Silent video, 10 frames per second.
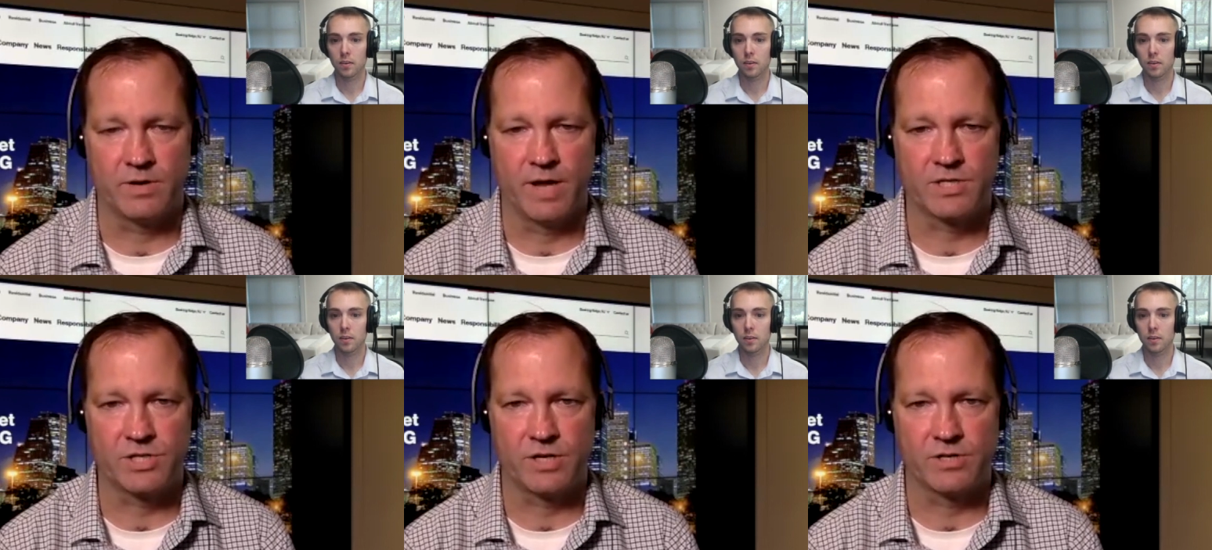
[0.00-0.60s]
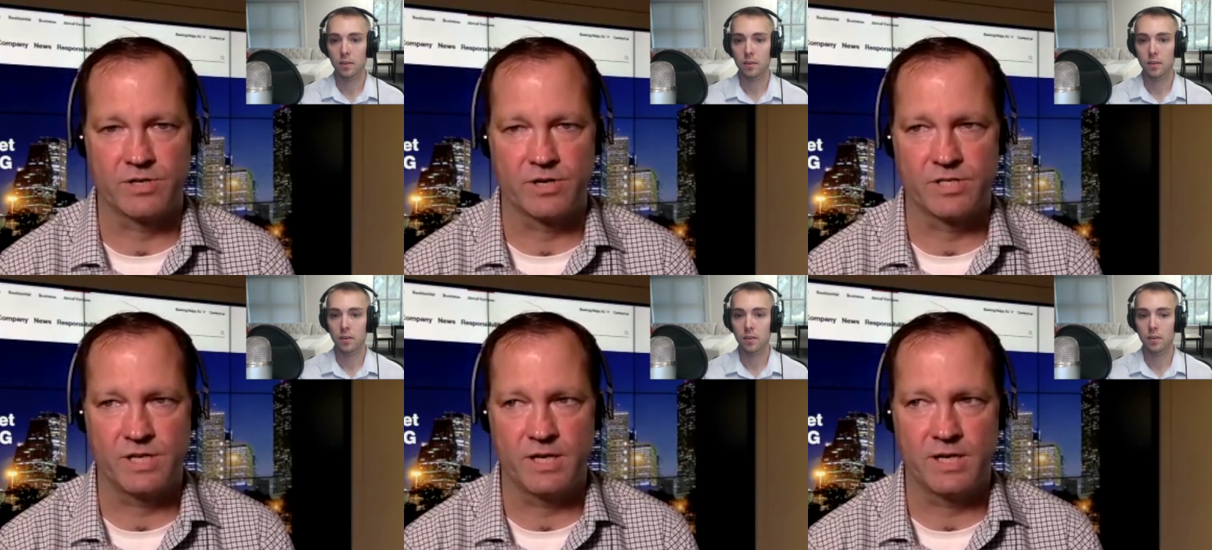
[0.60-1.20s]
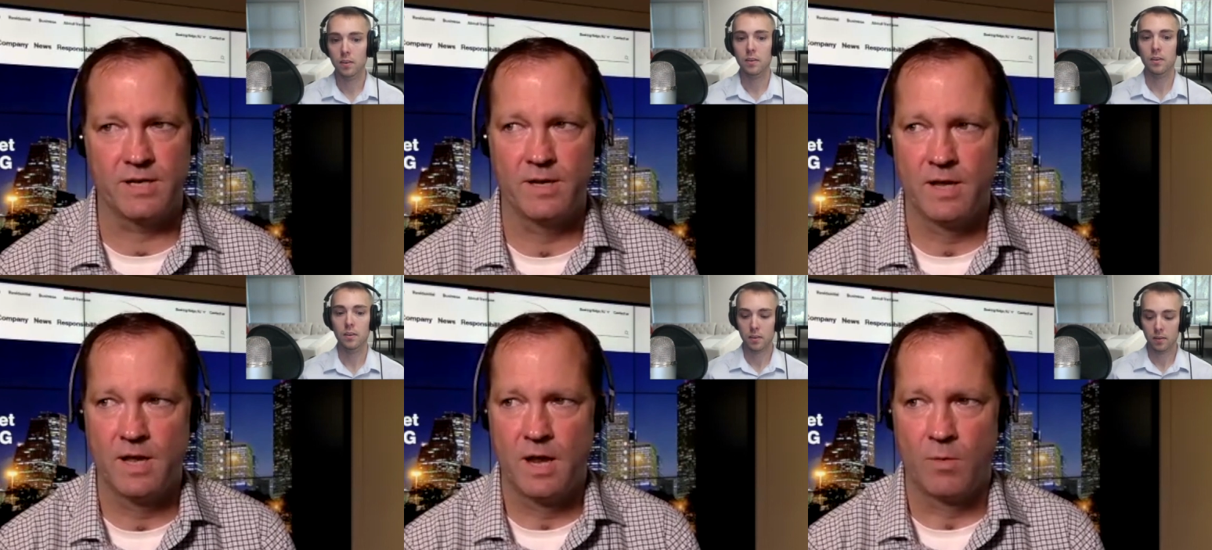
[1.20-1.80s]
Speaker 1: So next year, you'll start seeing it.
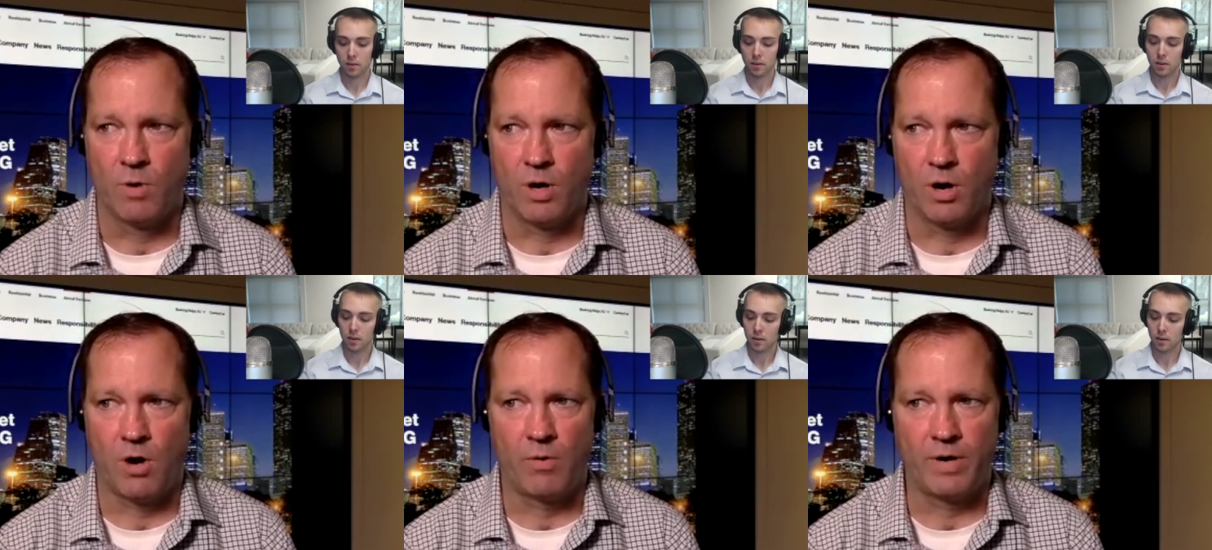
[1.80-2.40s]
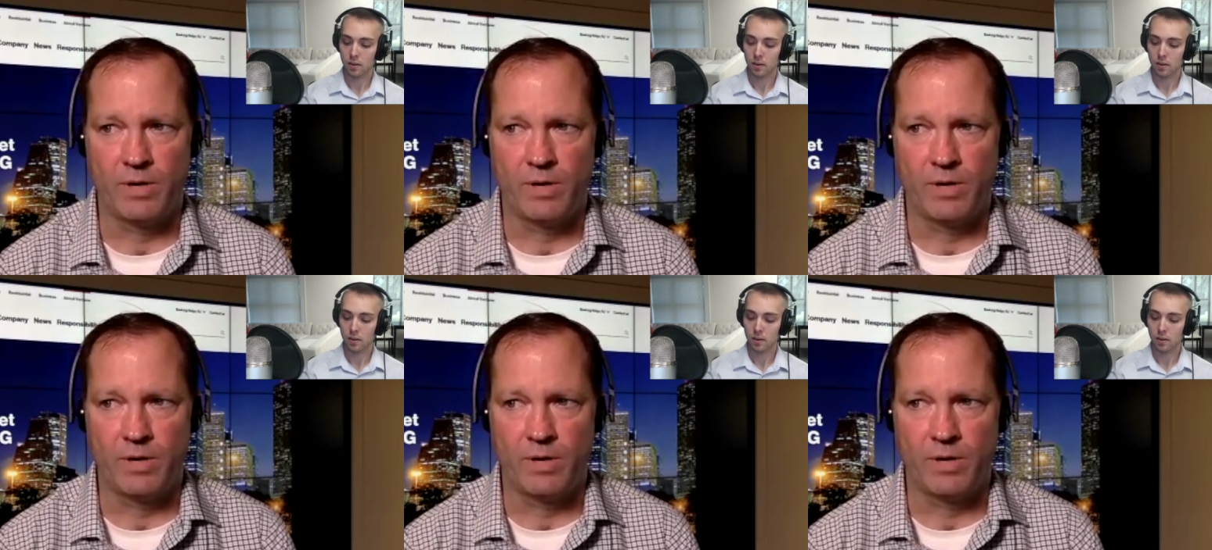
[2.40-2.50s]
We're